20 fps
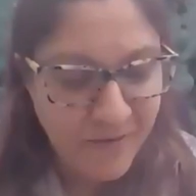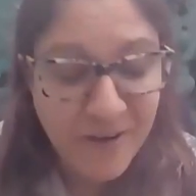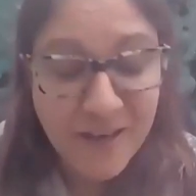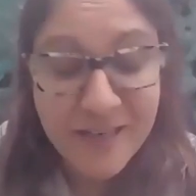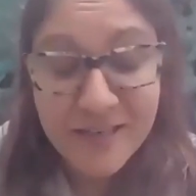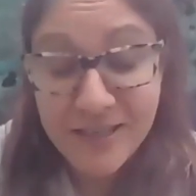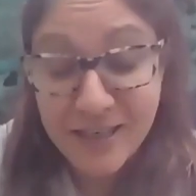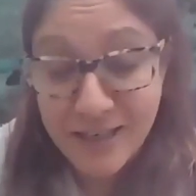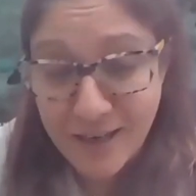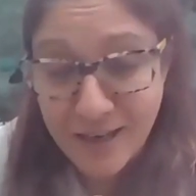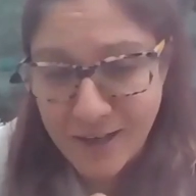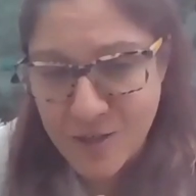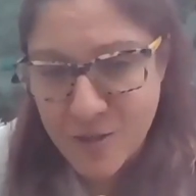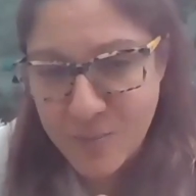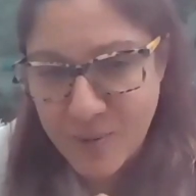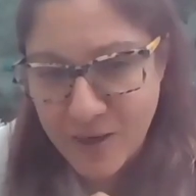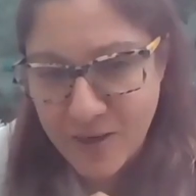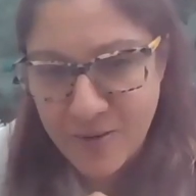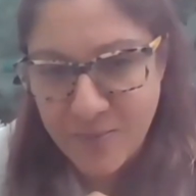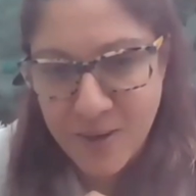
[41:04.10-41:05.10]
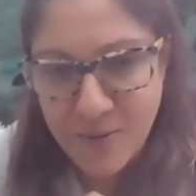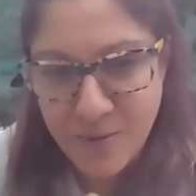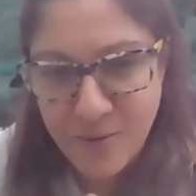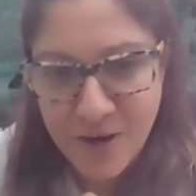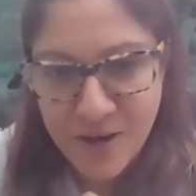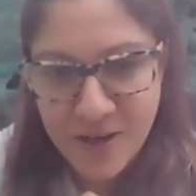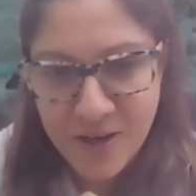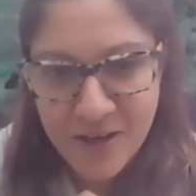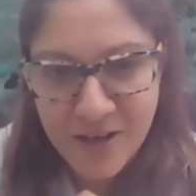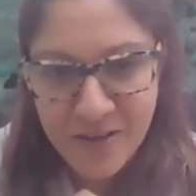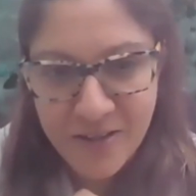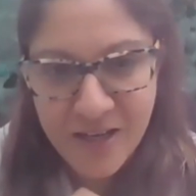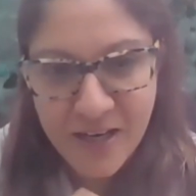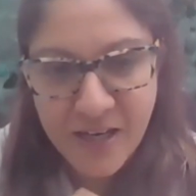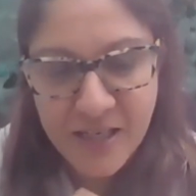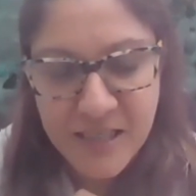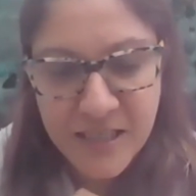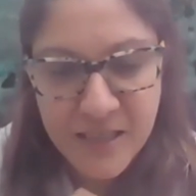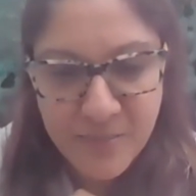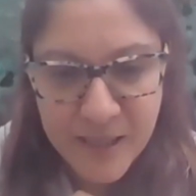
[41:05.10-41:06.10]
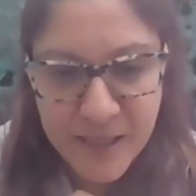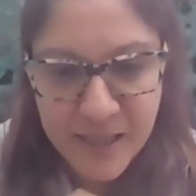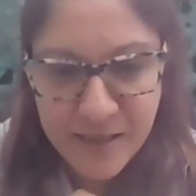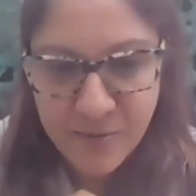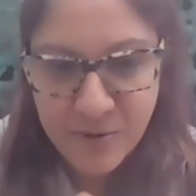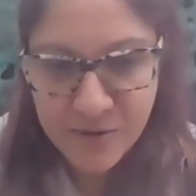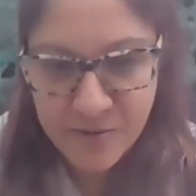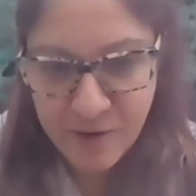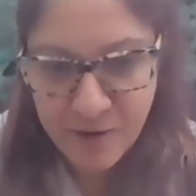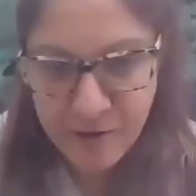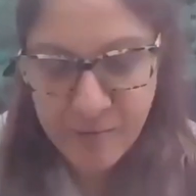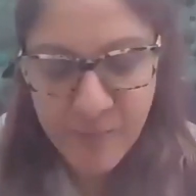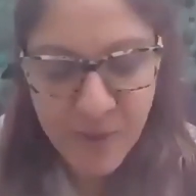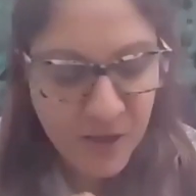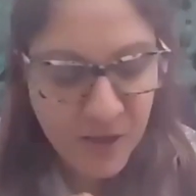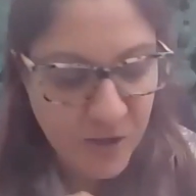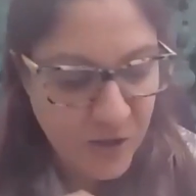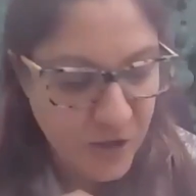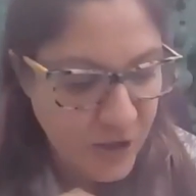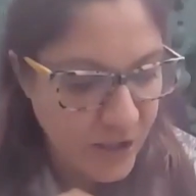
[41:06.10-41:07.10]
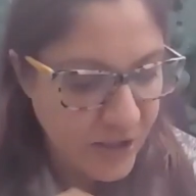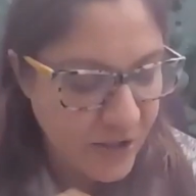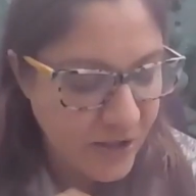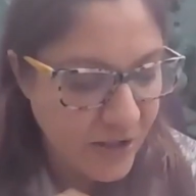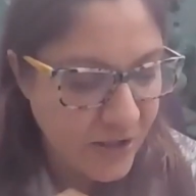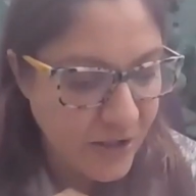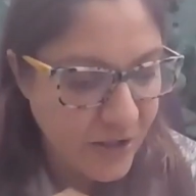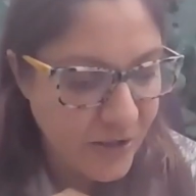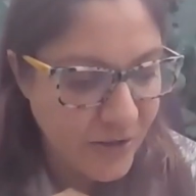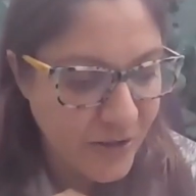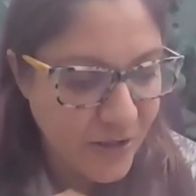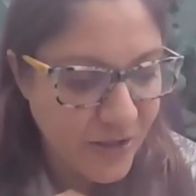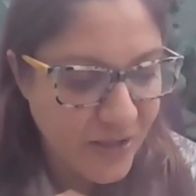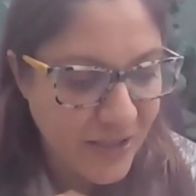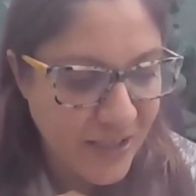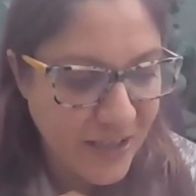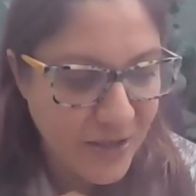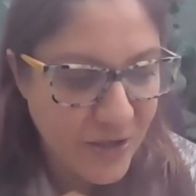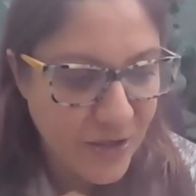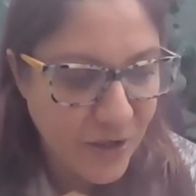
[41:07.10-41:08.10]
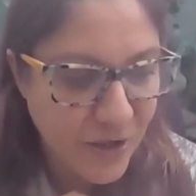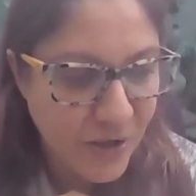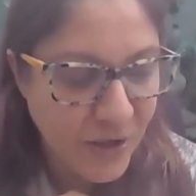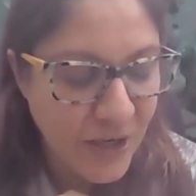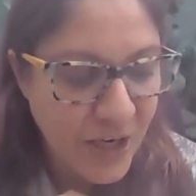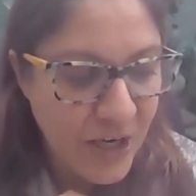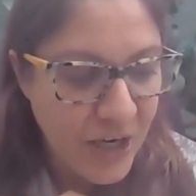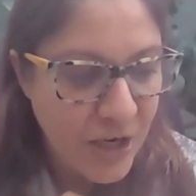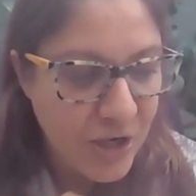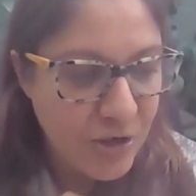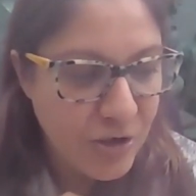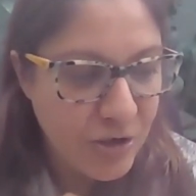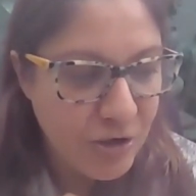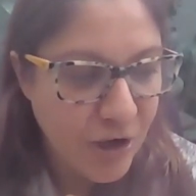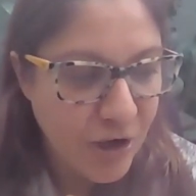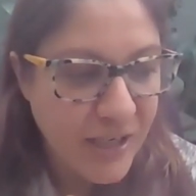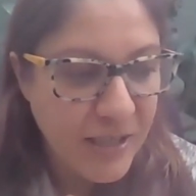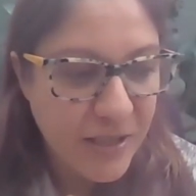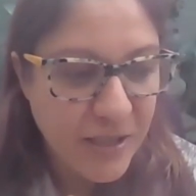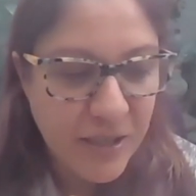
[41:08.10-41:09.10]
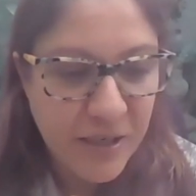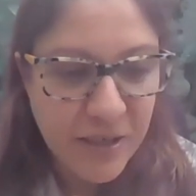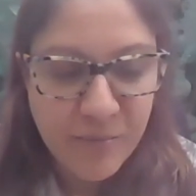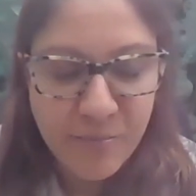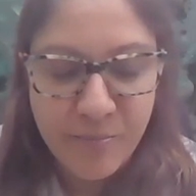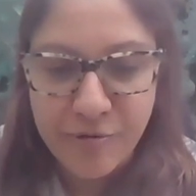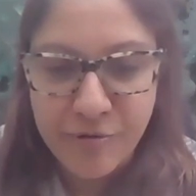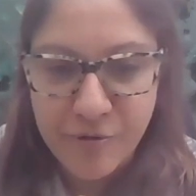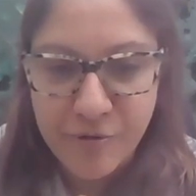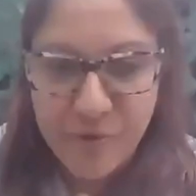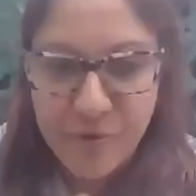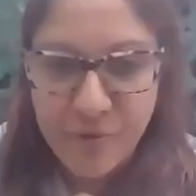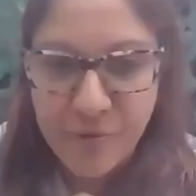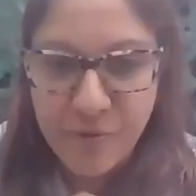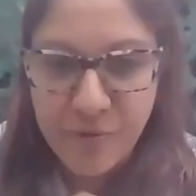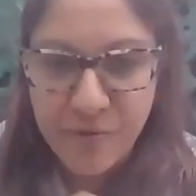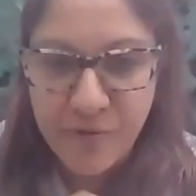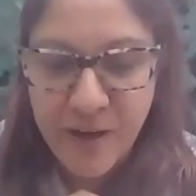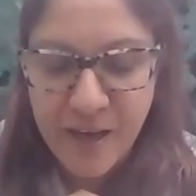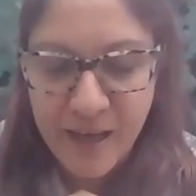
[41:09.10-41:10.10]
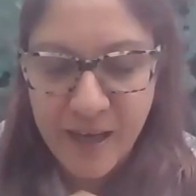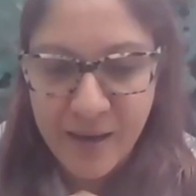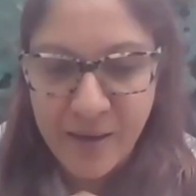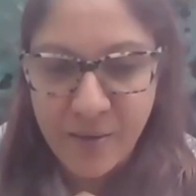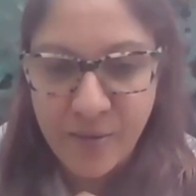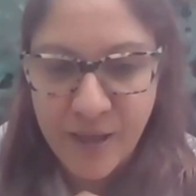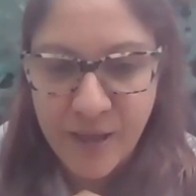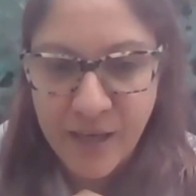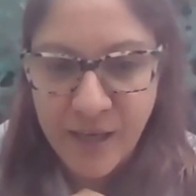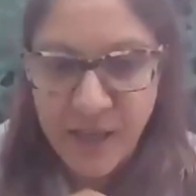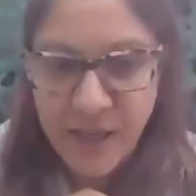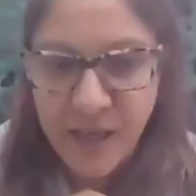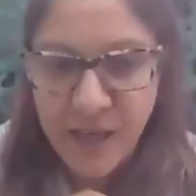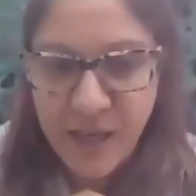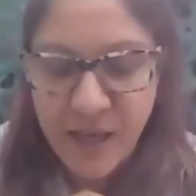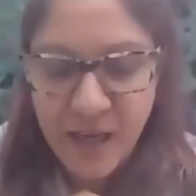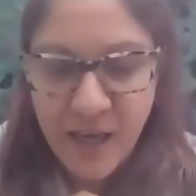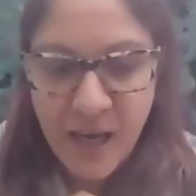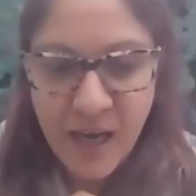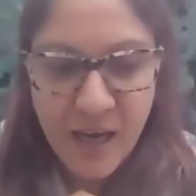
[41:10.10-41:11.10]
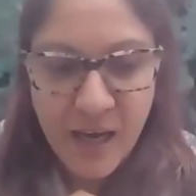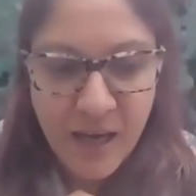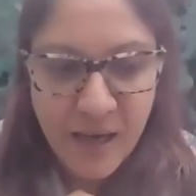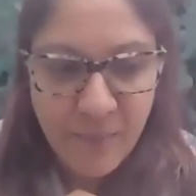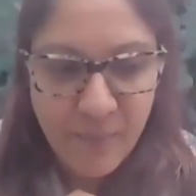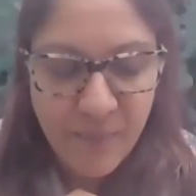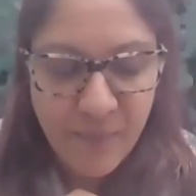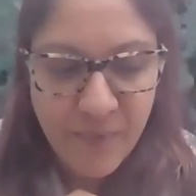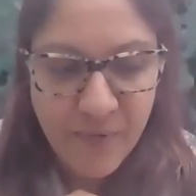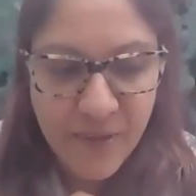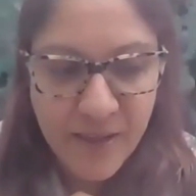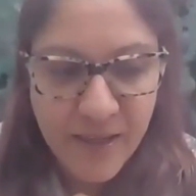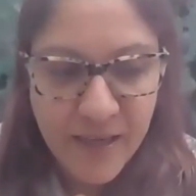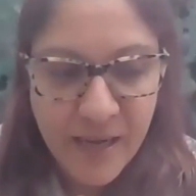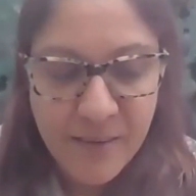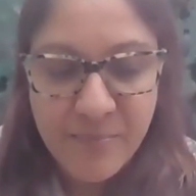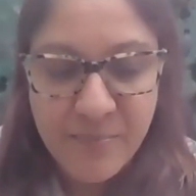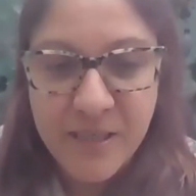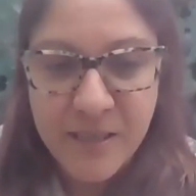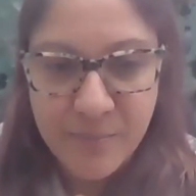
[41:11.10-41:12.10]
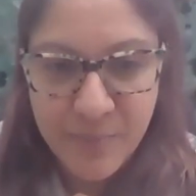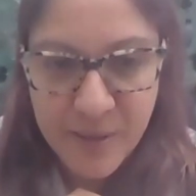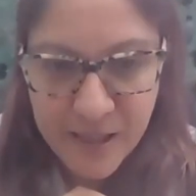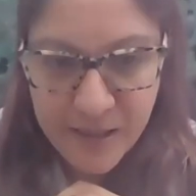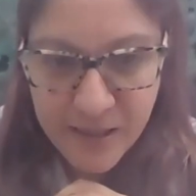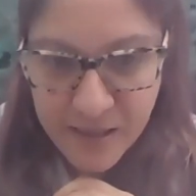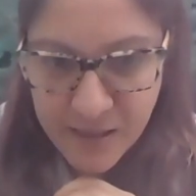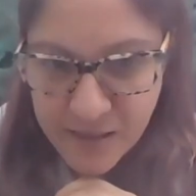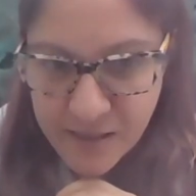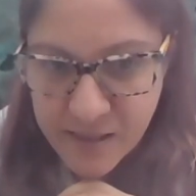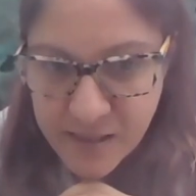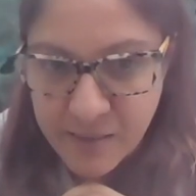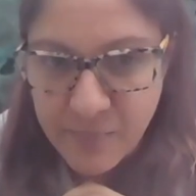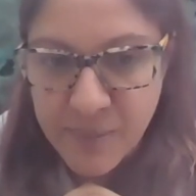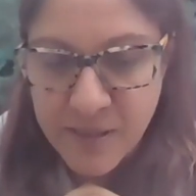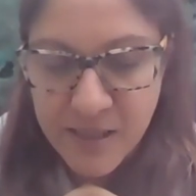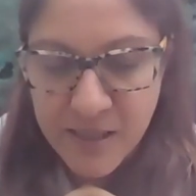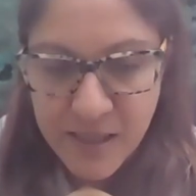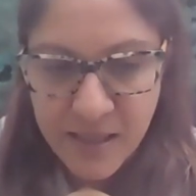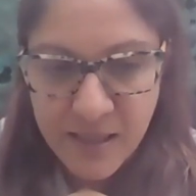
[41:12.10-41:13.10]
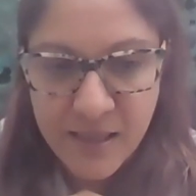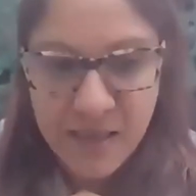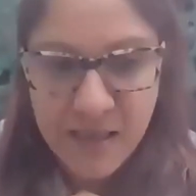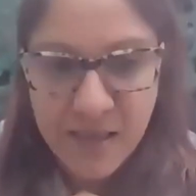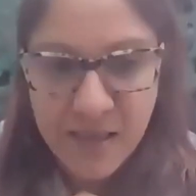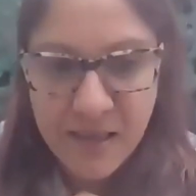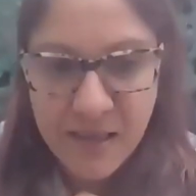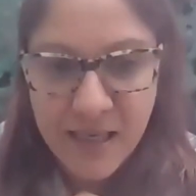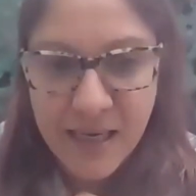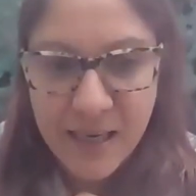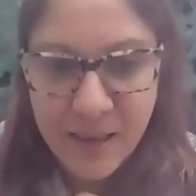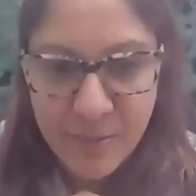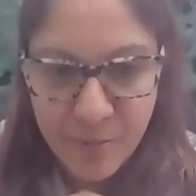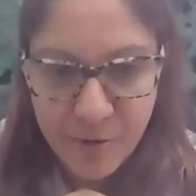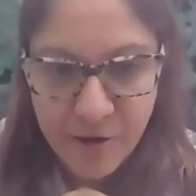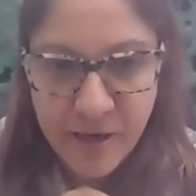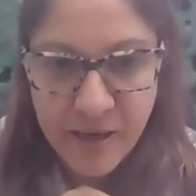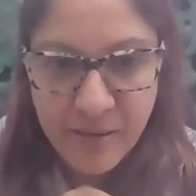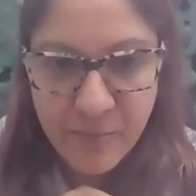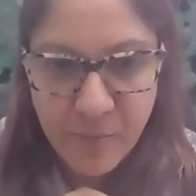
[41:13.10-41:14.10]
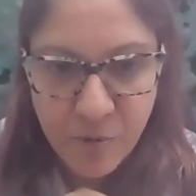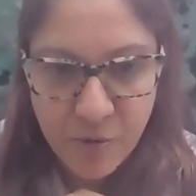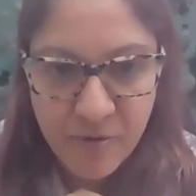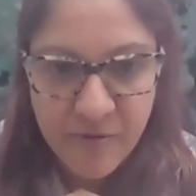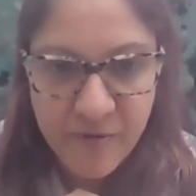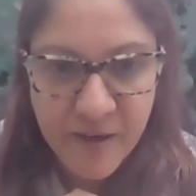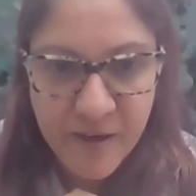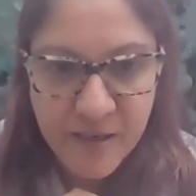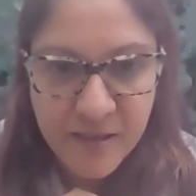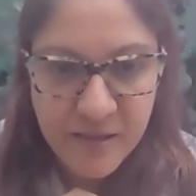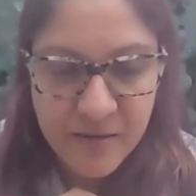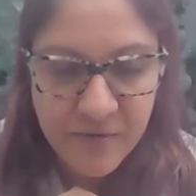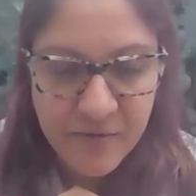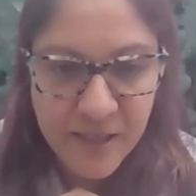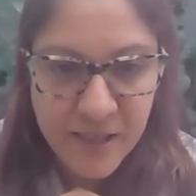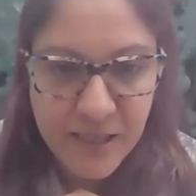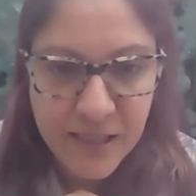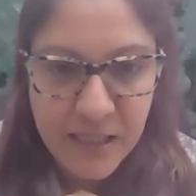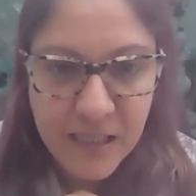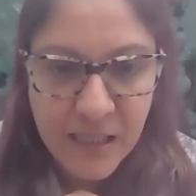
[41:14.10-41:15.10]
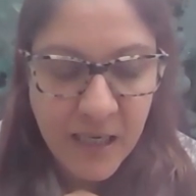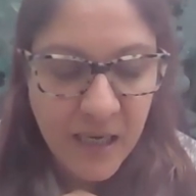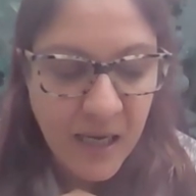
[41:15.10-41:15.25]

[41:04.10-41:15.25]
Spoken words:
in fact, a large part of my work at the IDB was very much, as you just said, John, trying to improve how the MDBs in particular collaborate more effectively.